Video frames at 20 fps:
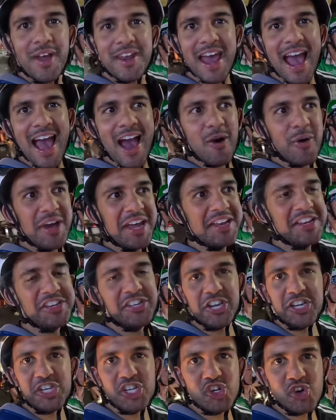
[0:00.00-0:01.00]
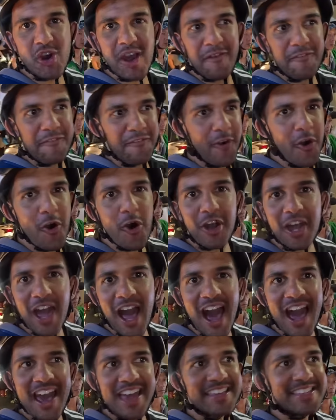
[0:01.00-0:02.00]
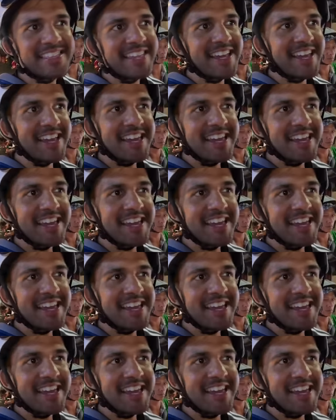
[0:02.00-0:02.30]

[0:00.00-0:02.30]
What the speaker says: We're now in District 4, guys.